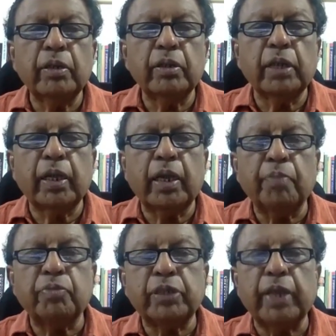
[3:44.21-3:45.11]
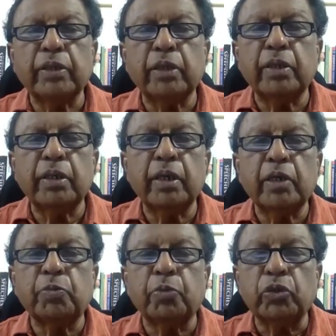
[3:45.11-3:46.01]
they kept saying that
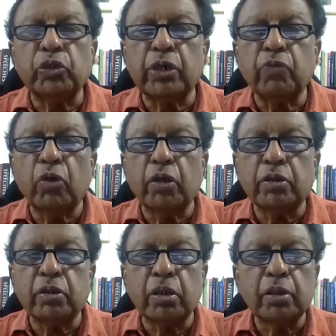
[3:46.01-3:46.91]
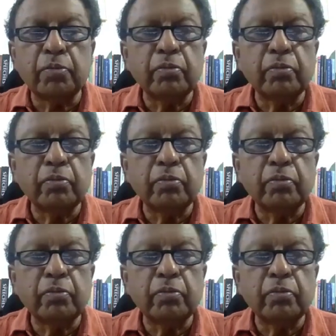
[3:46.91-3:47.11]
India's position was uh,